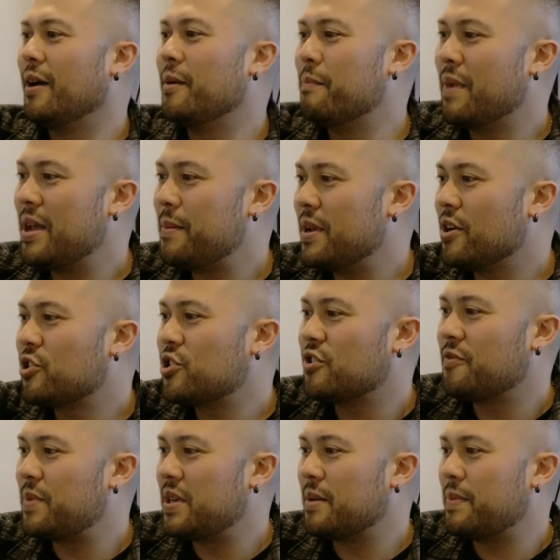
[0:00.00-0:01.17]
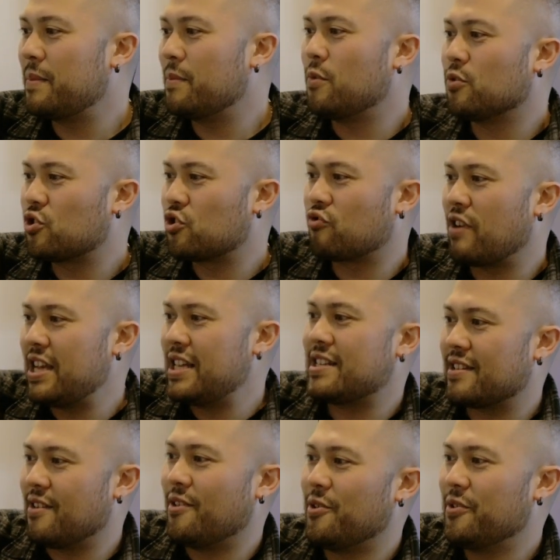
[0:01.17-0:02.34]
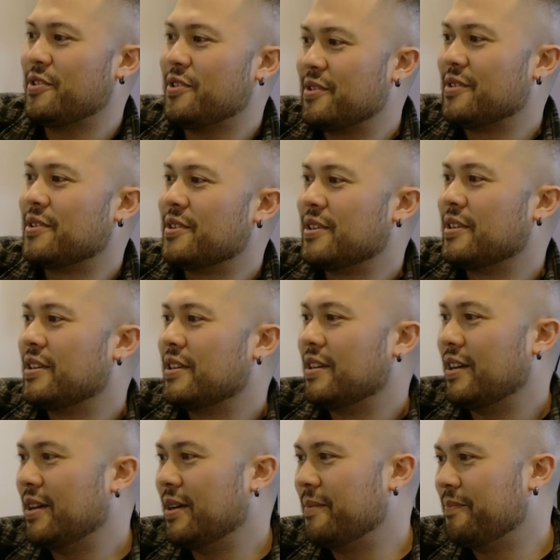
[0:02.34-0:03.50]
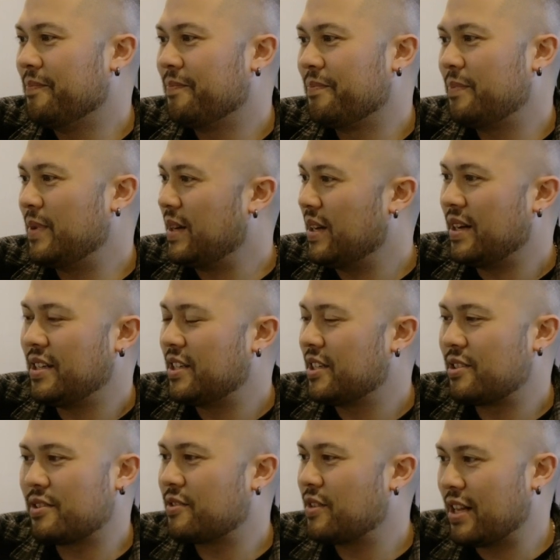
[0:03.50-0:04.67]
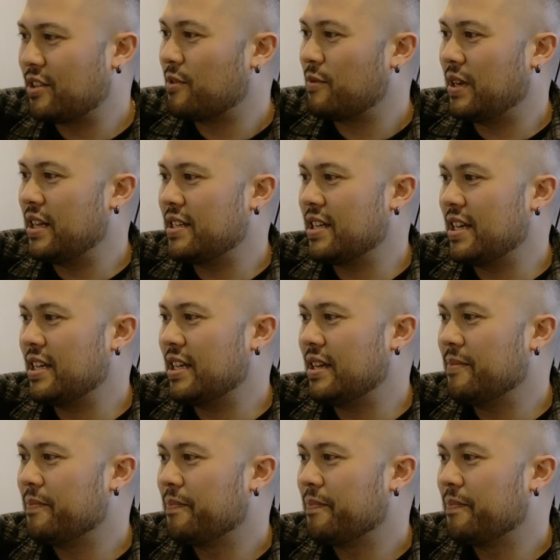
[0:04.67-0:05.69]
Maybe I should have been a bit more straight on, but I just had to quickly take it.